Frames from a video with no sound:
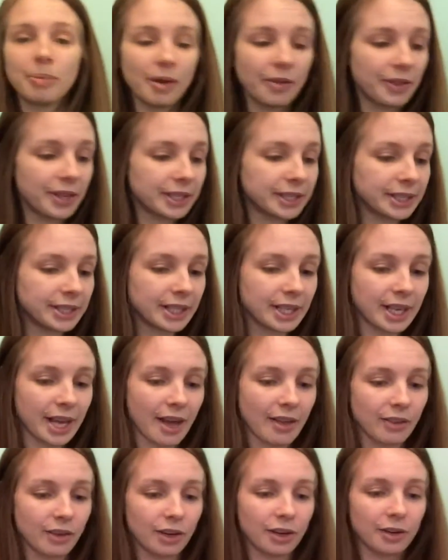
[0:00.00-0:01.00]
put this
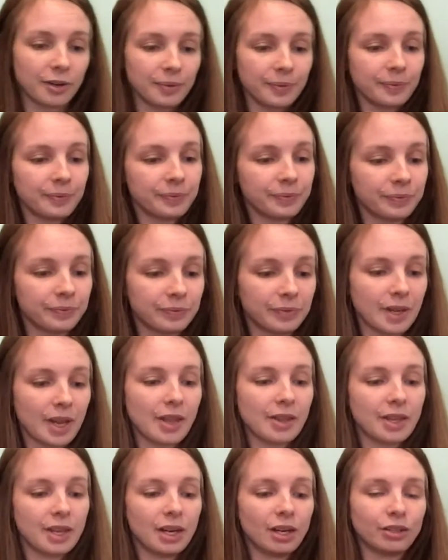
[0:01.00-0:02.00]
together
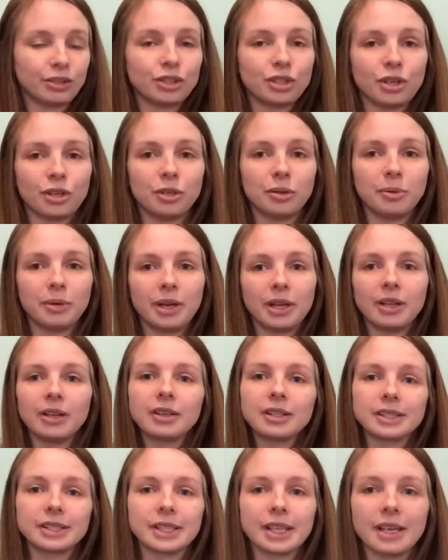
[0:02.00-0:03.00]
and then I'll show you what it
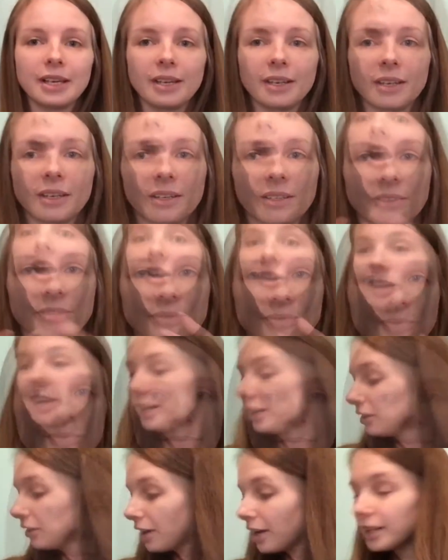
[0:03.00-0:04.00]
looks like.
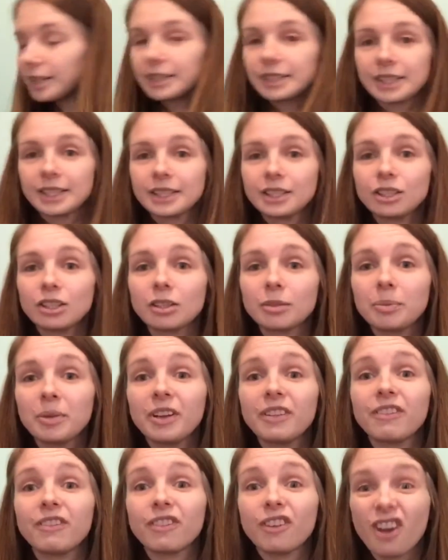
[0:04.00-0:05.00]
Okay, you guys, this took
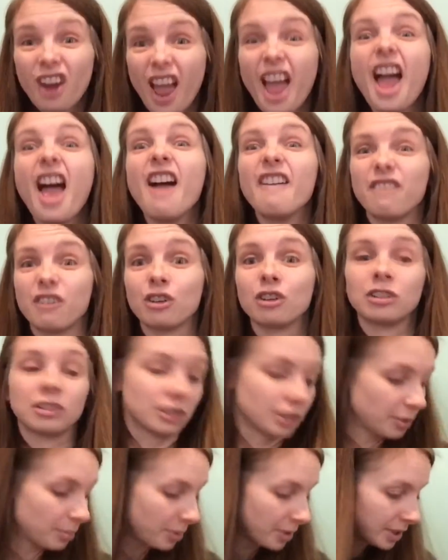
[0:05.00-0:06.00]
me forever
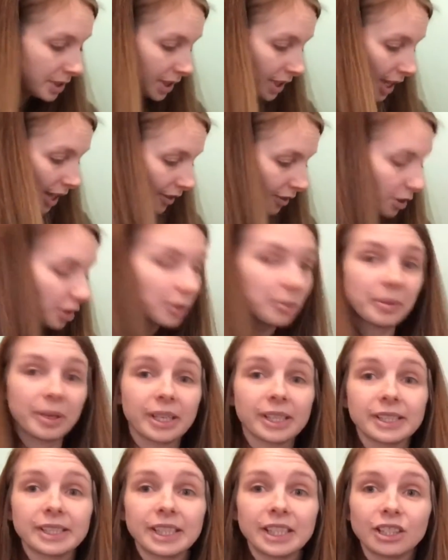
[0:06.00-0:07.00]
to put together
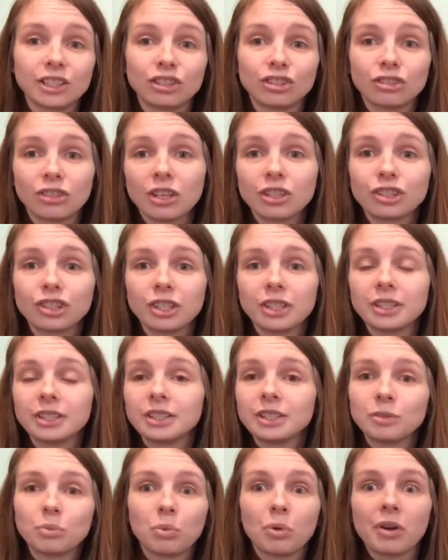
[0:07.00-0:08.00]
because the
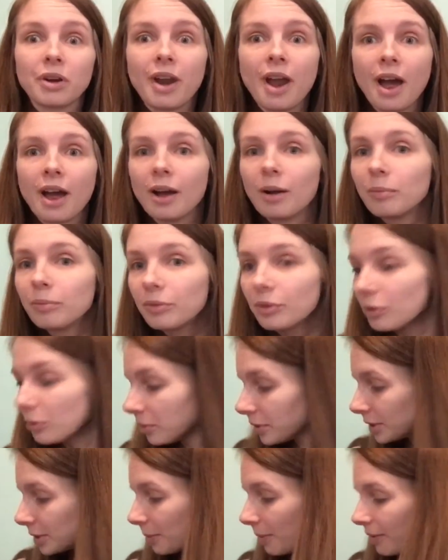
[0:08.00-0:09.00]
instructions were not helpful
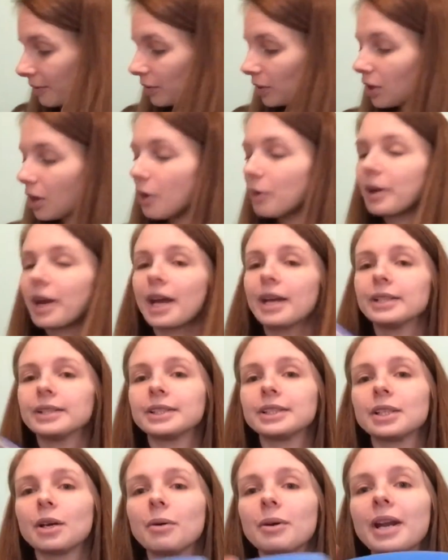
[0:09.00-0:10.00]
whatsoever. Okay,
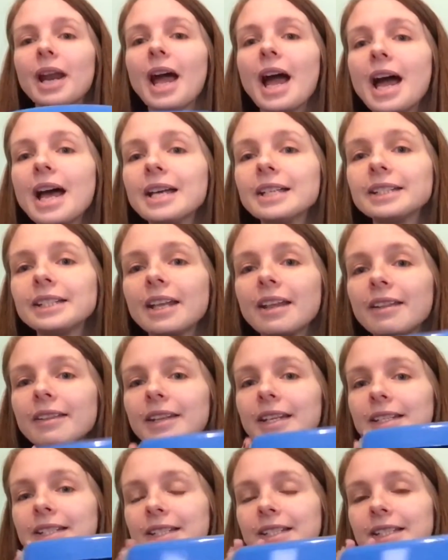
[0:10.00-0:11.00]
so it has this